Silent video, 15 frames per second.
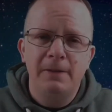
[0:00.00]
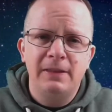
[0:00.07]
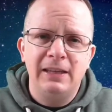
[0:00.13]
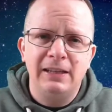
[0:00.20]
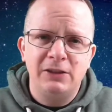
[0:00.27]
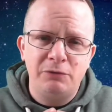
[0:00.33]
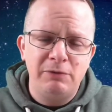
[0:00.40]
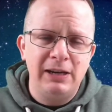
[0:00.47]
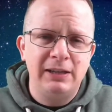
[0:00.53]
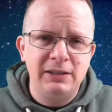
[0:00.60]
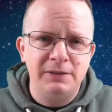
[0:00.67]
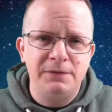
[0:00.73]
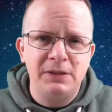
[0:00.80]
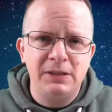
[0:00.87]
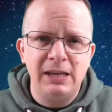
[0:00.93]
That
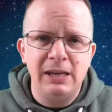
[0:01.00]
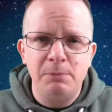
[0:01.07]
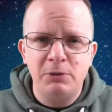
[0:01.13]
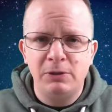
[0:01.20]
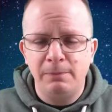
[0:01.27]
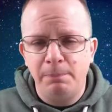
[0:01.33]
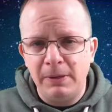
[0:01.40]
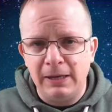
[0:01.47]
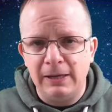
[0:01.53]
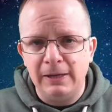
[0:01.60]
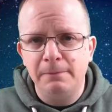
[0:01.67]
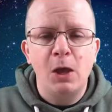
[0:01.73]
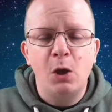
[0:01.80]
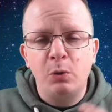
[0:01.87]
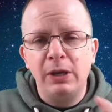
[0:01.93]
directive seemed to
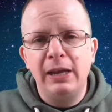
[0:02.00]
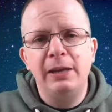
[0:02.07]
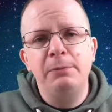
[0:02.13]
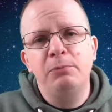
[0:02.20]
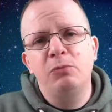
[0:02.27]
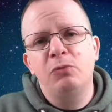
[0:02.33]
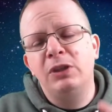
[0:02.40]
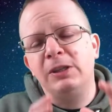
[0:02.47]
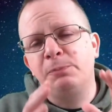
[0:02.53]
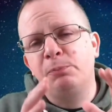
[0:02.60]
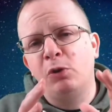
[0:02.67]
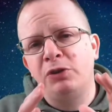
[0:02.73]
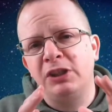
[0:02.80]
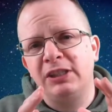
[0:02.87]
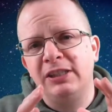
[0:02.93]
be, okay, these
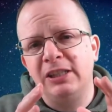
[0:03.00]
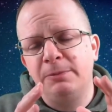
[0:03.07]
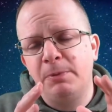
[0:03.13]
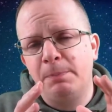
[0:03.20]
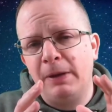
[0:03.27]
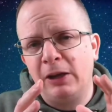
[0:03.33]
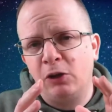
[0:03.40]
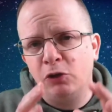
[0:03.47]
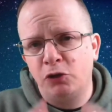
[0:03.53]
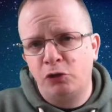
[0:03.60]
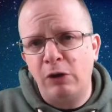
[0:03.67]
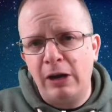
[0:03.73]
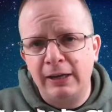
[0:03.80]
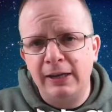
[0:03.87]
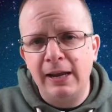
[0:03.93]
projects need to be back on
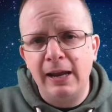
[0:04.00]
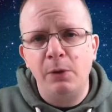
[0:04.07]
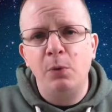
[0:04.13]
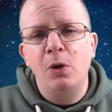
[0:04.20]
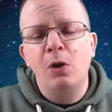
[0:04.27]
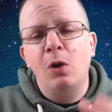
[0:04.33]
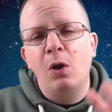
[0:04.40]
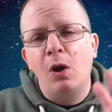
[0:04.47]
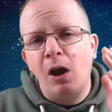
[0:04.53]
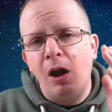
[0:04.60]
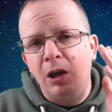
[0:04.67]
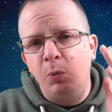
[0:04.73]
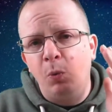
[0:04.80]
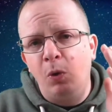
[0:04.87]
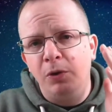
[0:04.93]
track now.
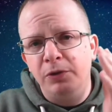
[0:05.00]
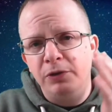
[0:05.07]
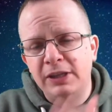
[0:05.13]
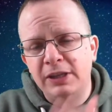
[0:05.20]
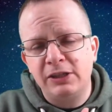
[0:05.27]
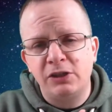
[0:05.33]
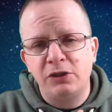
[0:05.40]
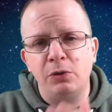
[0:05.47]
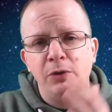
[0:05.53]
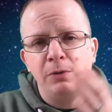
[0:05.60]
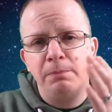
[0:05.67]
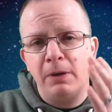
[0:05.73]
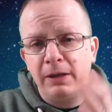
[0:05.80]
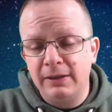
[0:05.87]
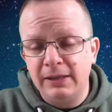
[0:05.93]
I want this done
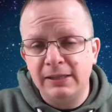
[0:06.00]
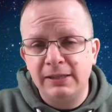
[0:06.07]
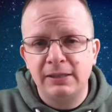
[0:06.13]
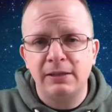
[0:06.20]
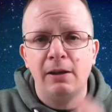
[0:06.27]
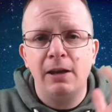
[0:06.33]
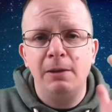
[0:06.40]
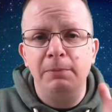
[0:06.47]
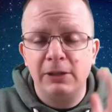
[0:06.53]
by this time.